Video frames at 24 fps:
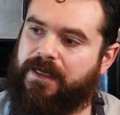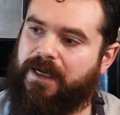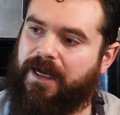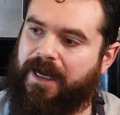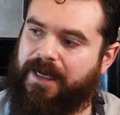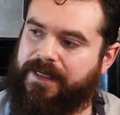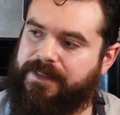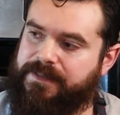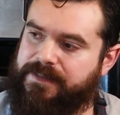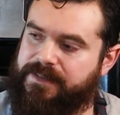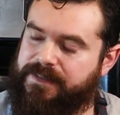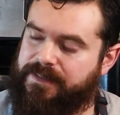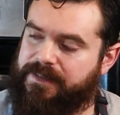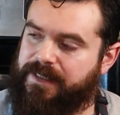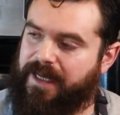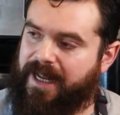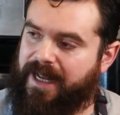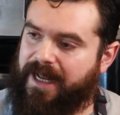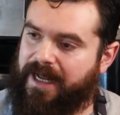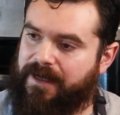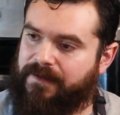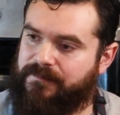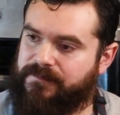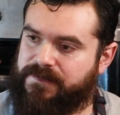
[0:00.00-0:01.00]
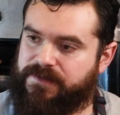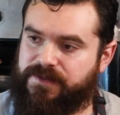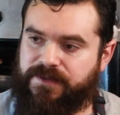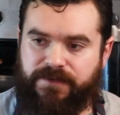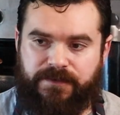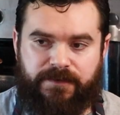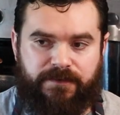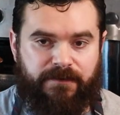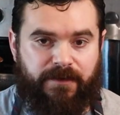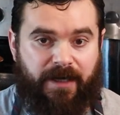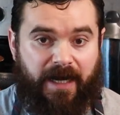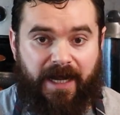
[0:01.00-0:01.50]
I did have
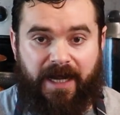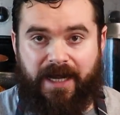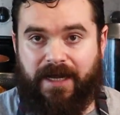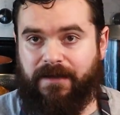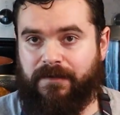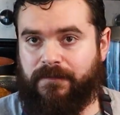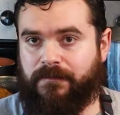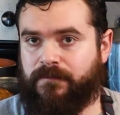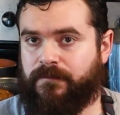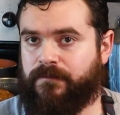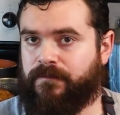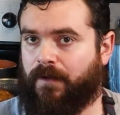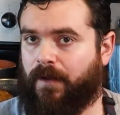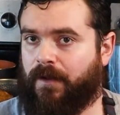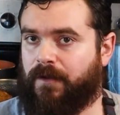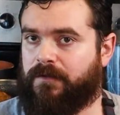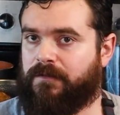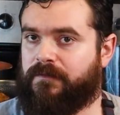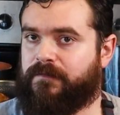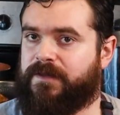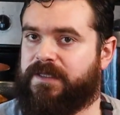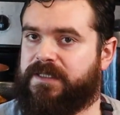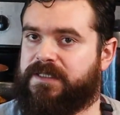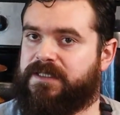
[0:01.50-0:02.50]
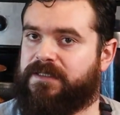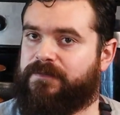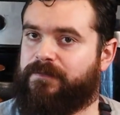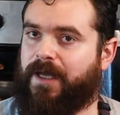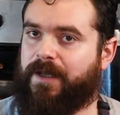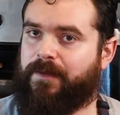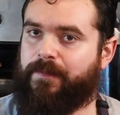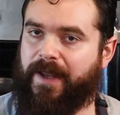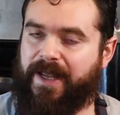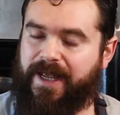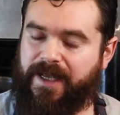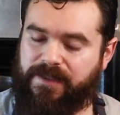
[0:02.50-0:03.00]
to have all of this in
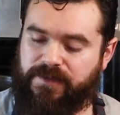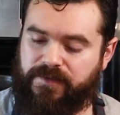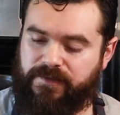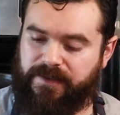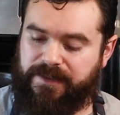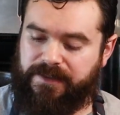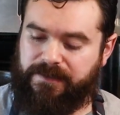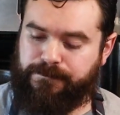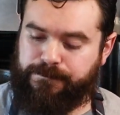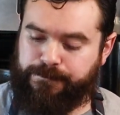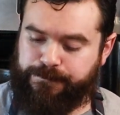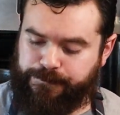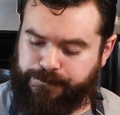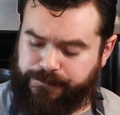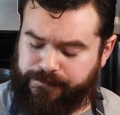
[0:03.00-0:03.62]
my pantry